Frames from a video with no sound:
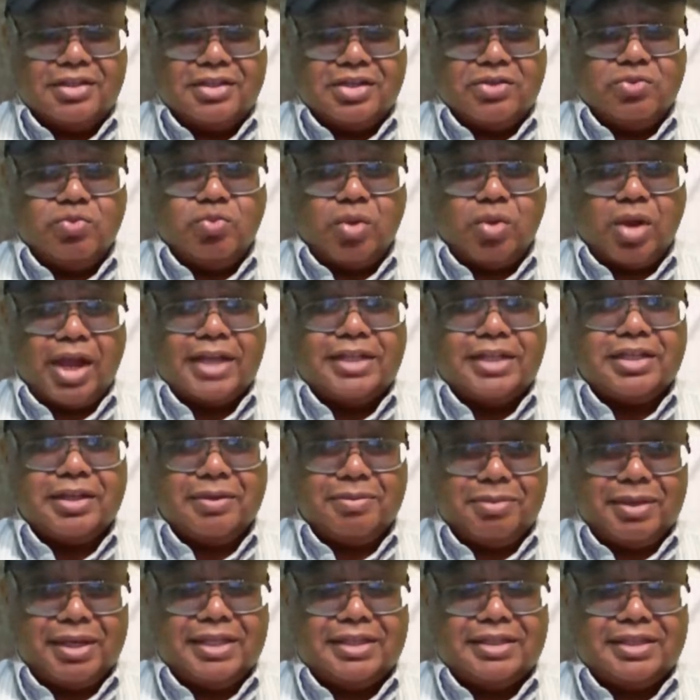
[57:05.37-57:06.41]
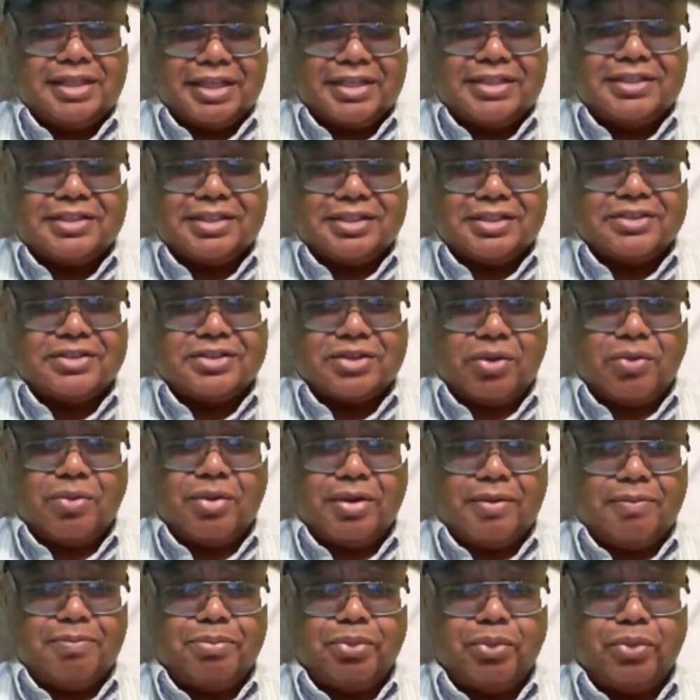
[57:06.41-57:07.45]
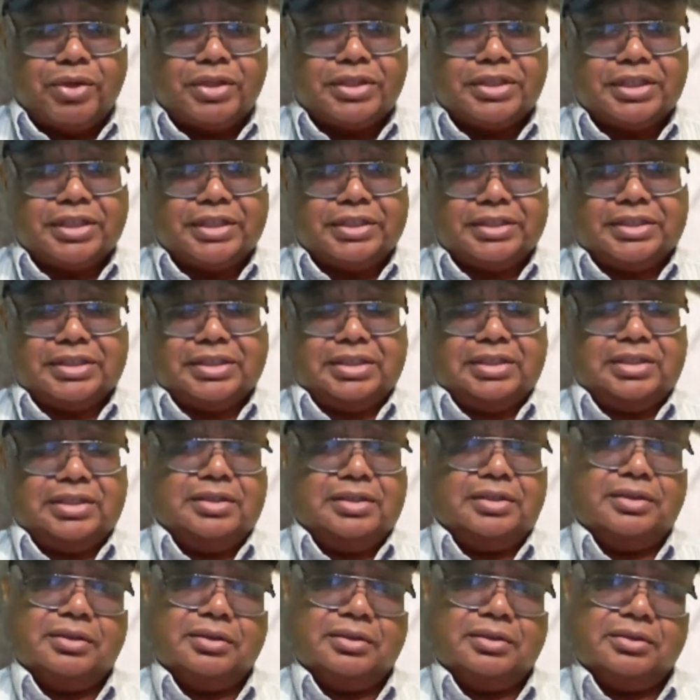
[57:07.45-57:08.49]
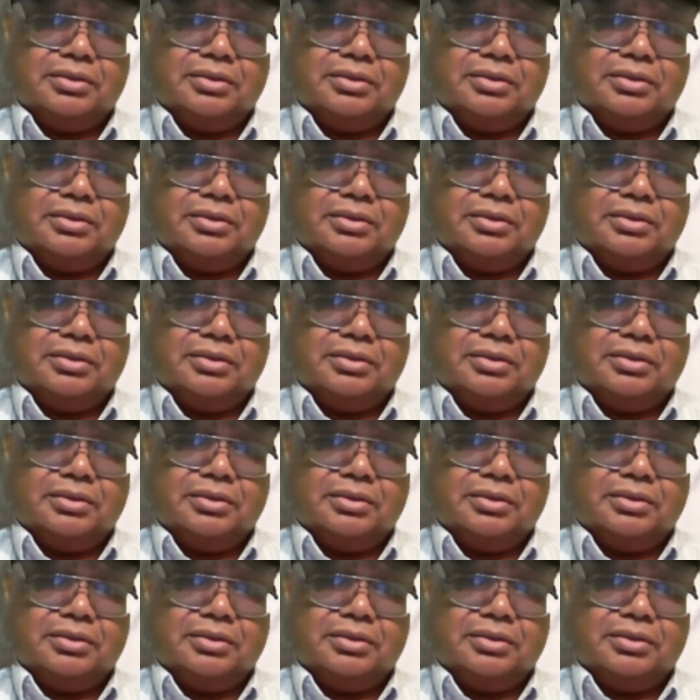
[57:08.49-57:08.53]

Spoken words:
This is why, to me, this is so important.